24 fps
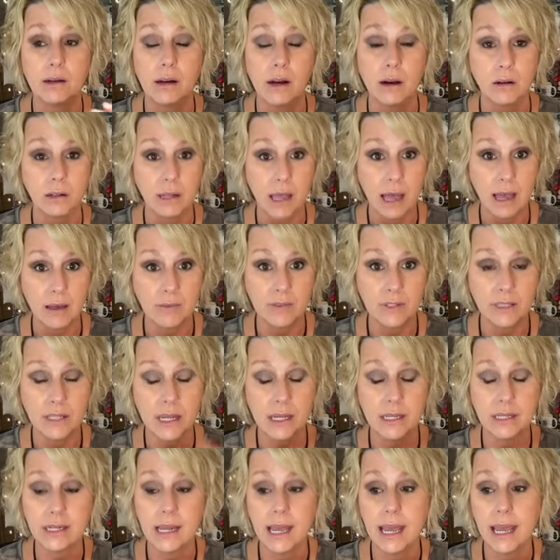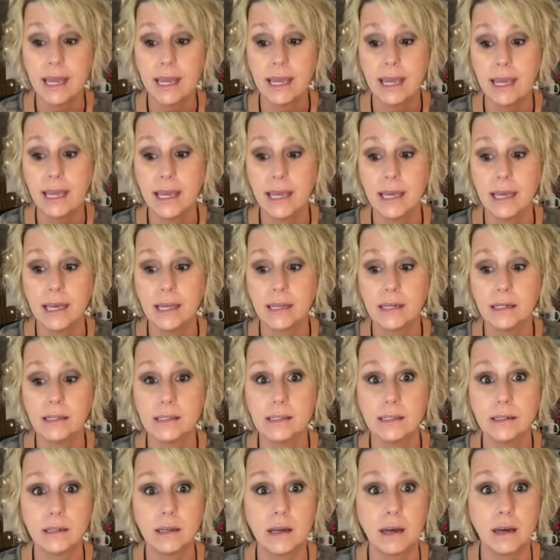our live Sunday, and
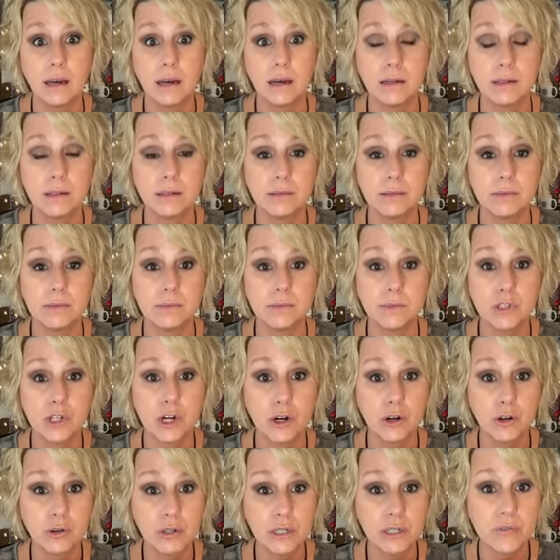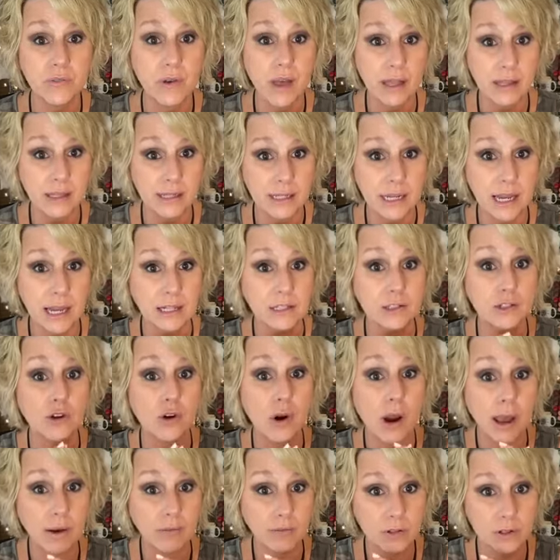uh, Turquoise Valentine's
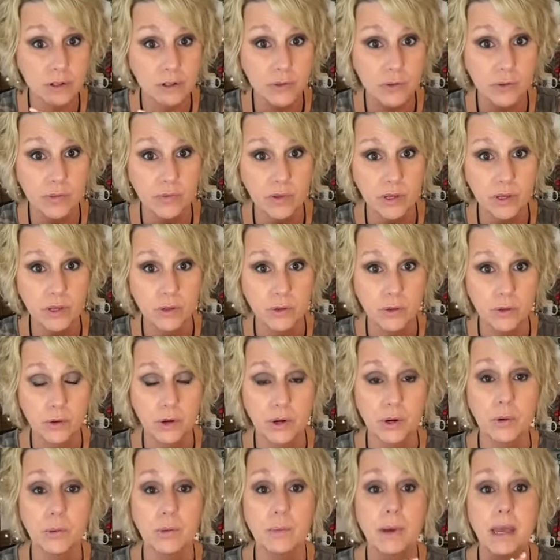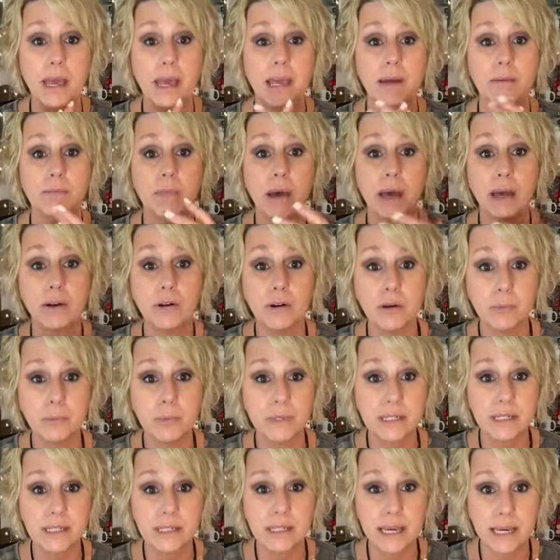Crafters Reveal group, and my
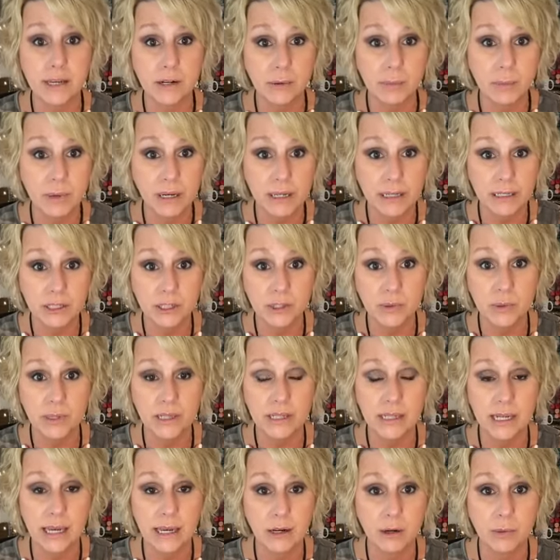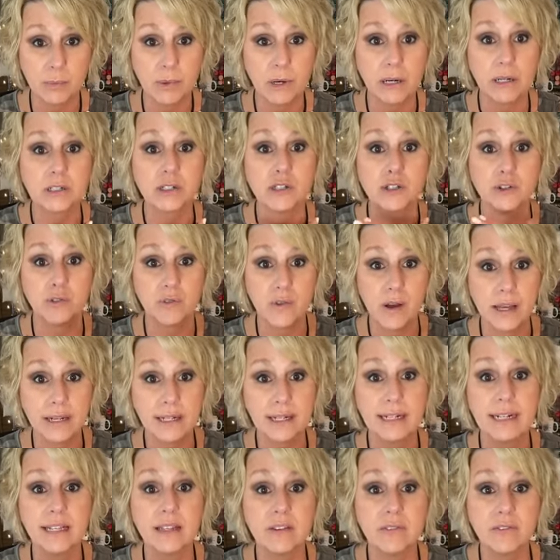group is Taterbug and Sweet Taterbugs. You'll
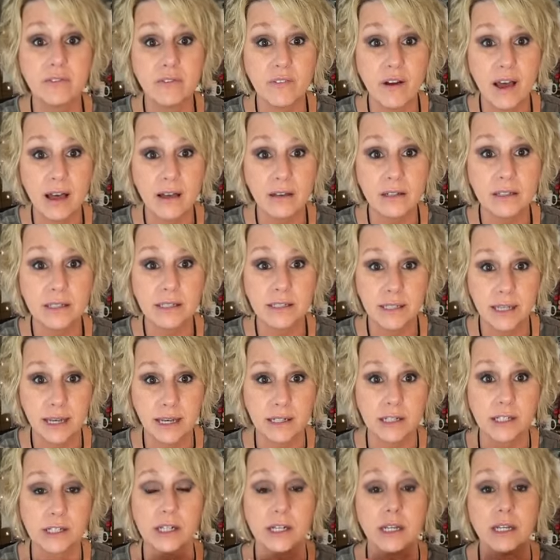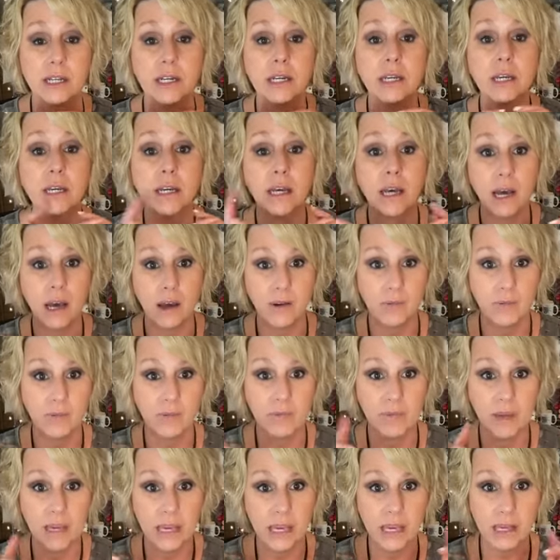find it in the fall section of
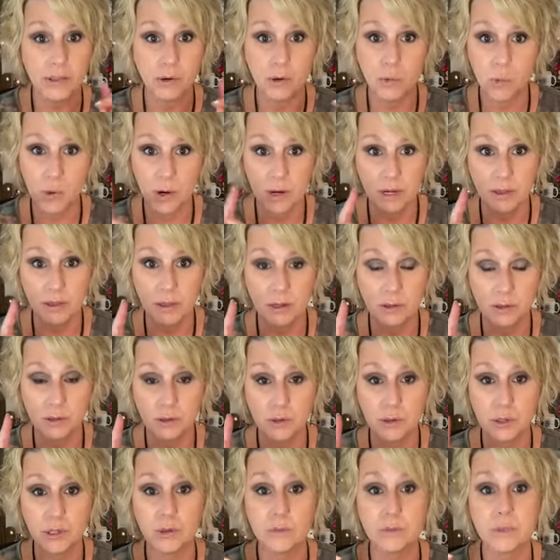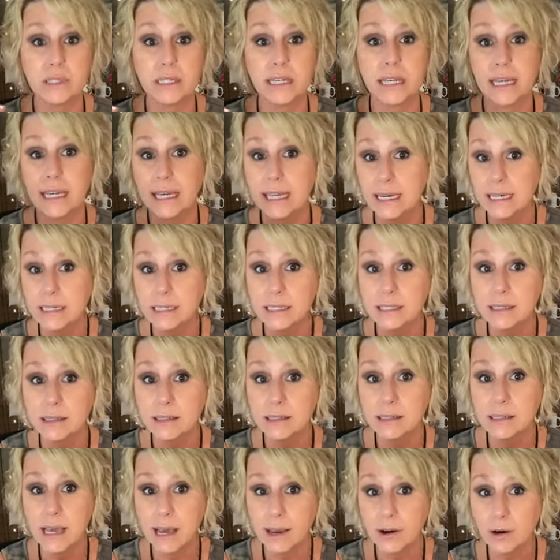either one of those groups. To get into
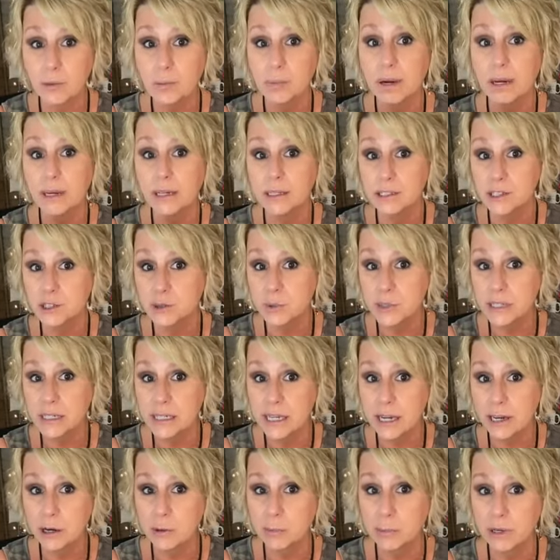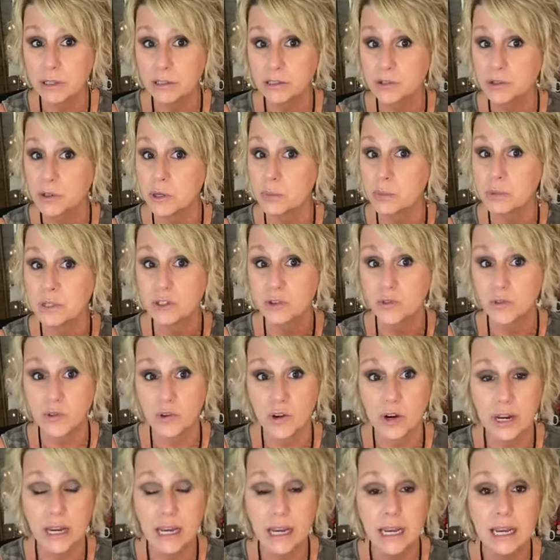the Taterbug and Sweet Taterbugs group, it's
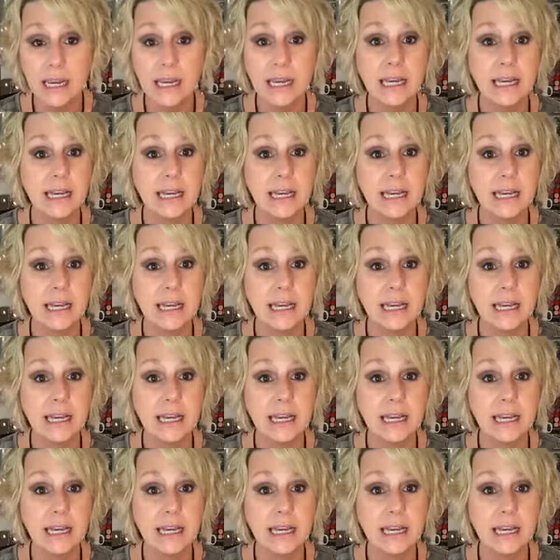free.